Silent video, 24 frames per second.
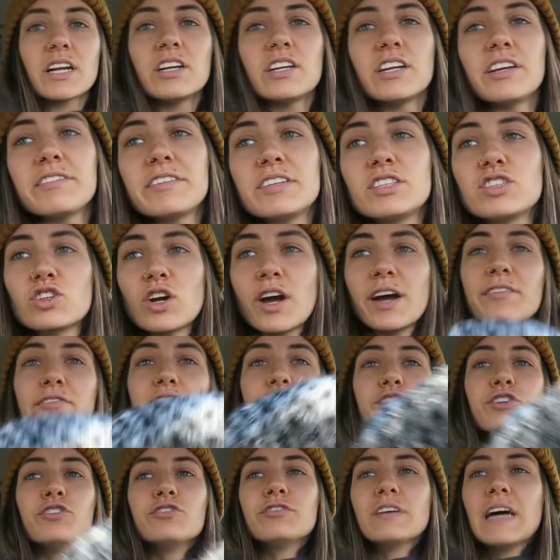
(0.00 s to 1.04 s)
Couldn't even drive
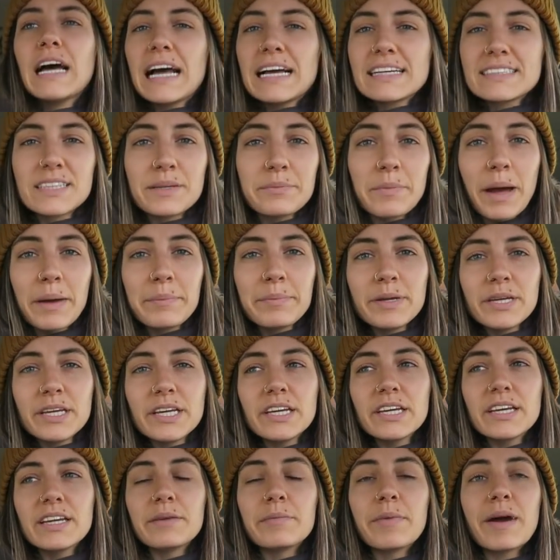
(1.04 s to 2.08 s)
too fast. He might
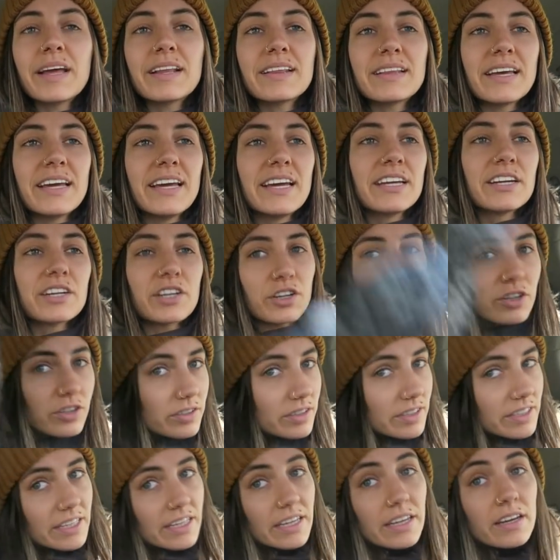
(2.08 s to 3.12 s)
be, he might land
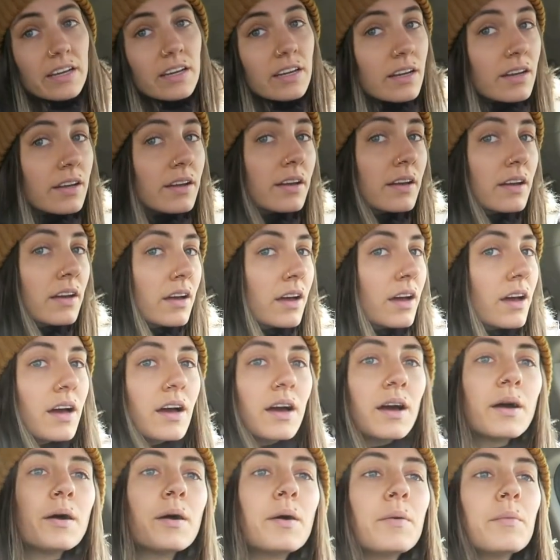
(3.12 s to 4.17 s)
early,
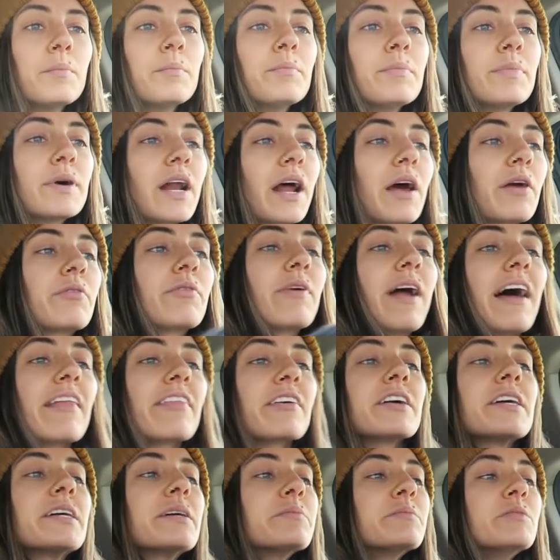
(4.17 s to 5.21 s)
but I'd
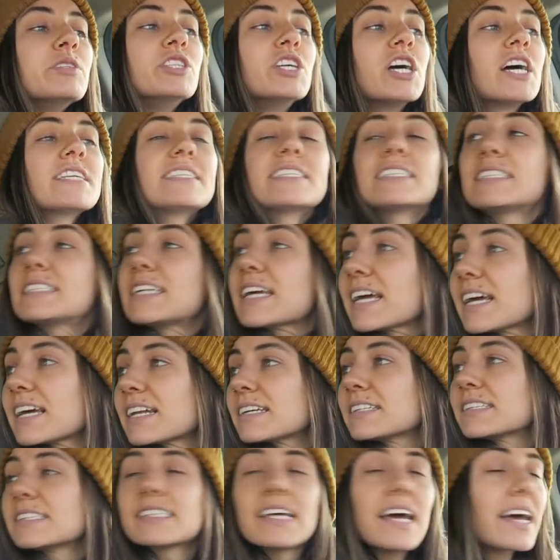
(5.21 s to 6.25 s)
rather him just
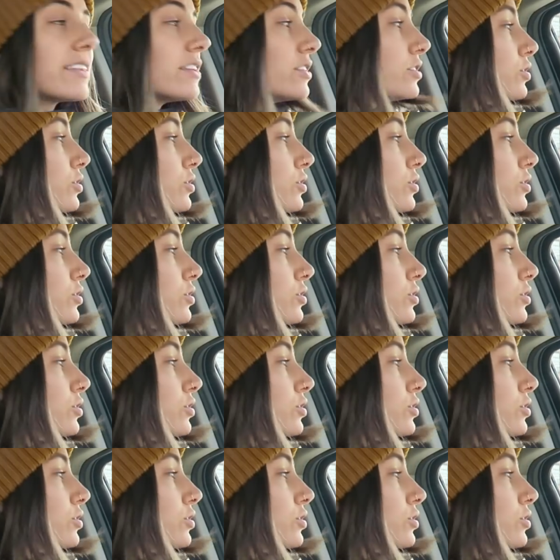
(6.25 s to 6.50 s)
stand inside